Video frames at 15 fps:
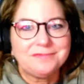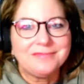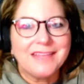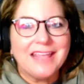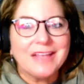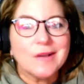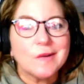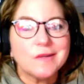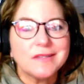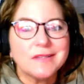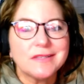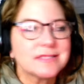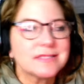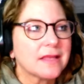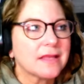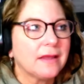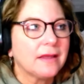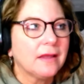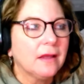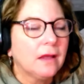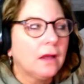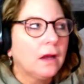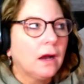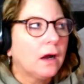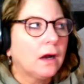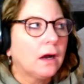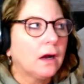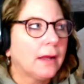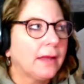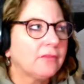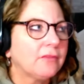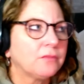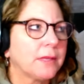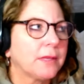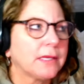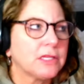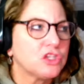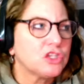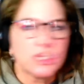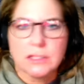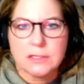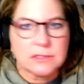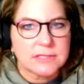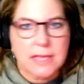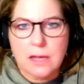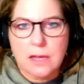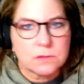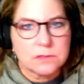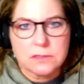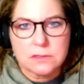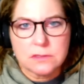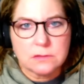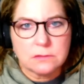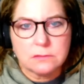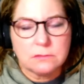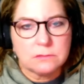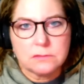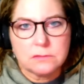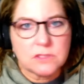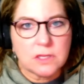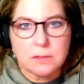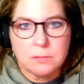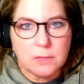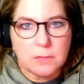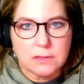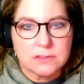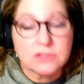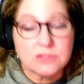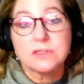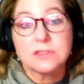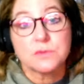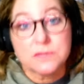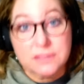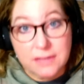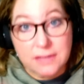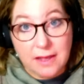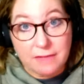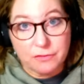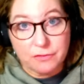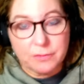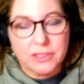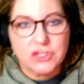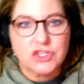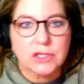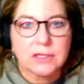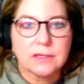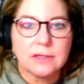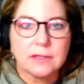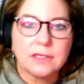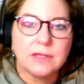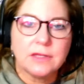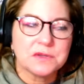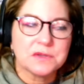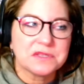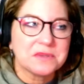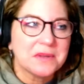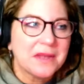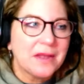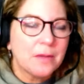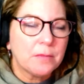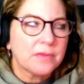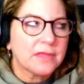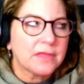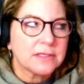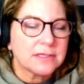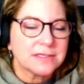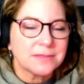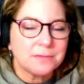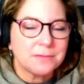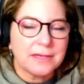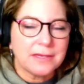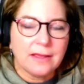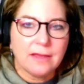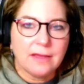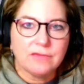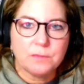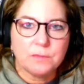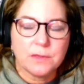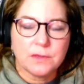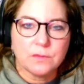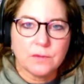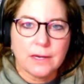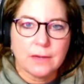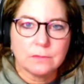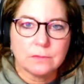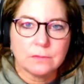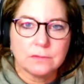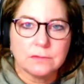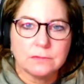And Cody does say, I haven't been in Janelle's house in 10 months. So this was the confirmation. And he goes, but that doesn't mean I haven't been around.